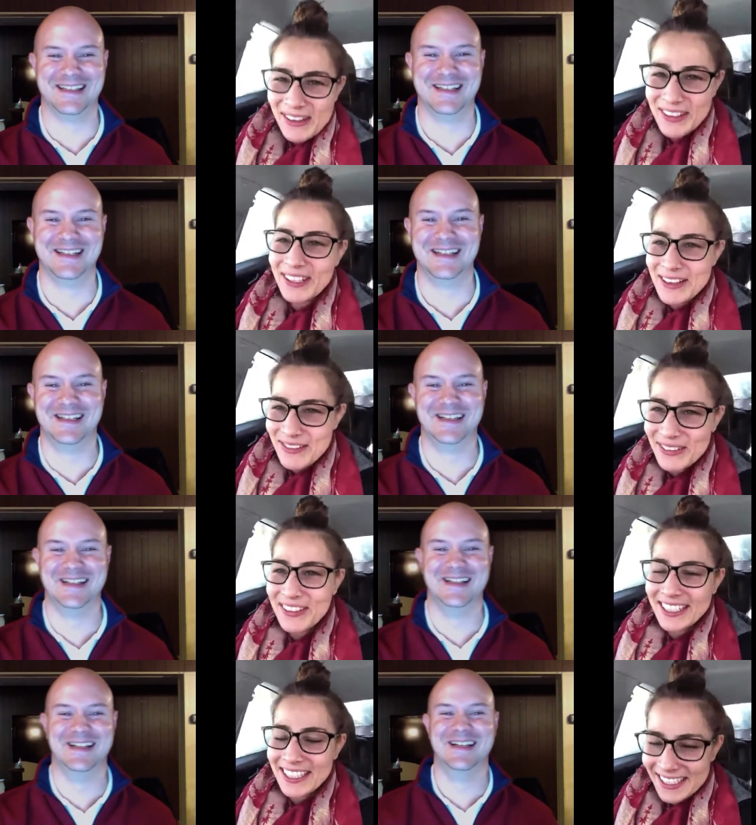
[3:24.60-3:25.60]
Speaker 1: Really been
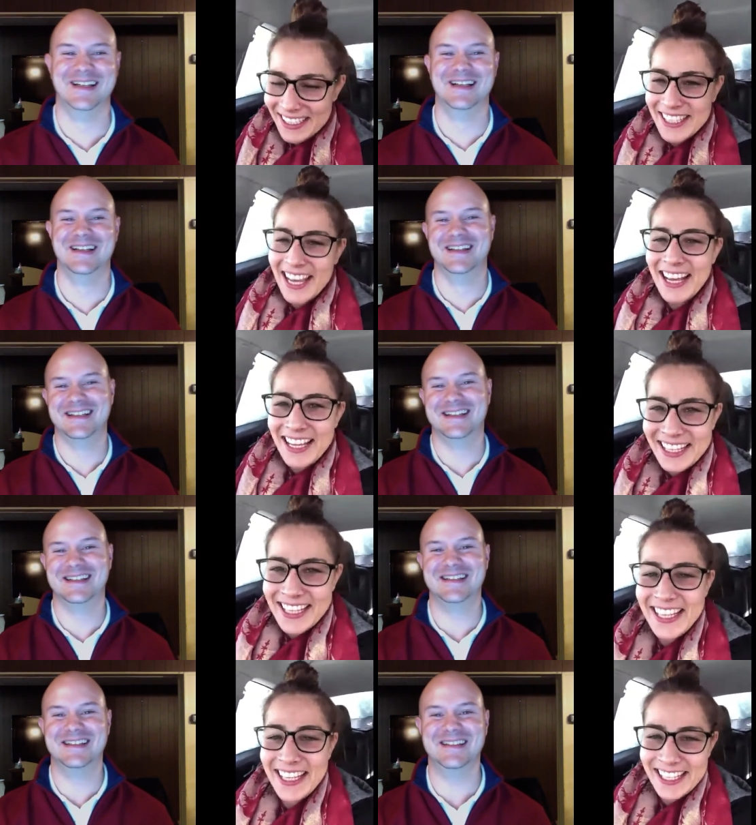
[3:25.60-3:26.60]
working on
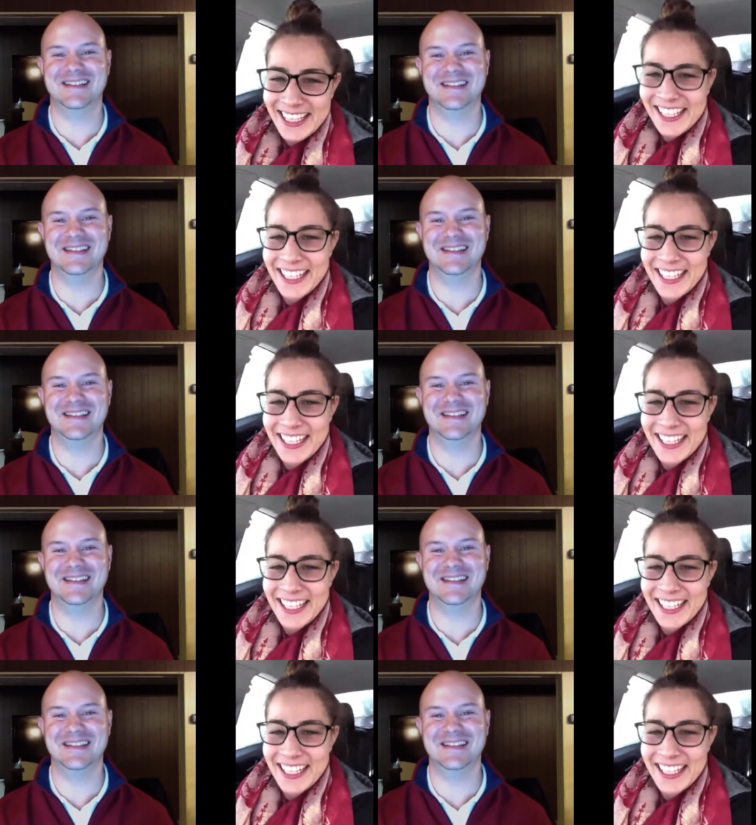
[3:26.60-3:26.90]
that.